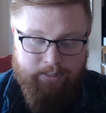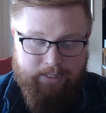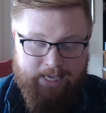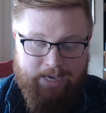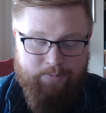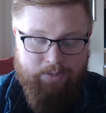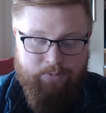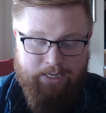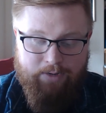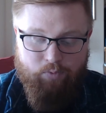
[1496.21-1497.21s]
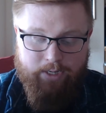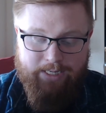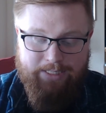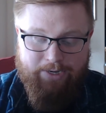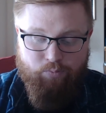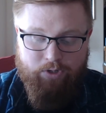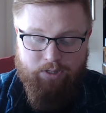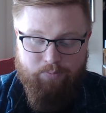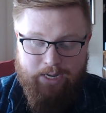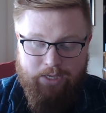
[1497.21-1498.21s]
The Cambion began walking down one
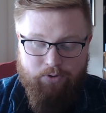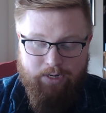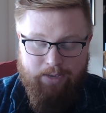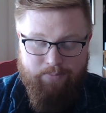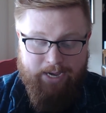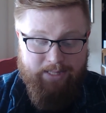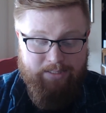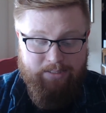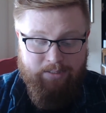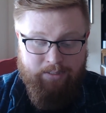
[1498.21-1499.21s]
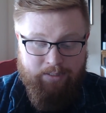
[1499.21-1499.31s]
of the many ornate paths.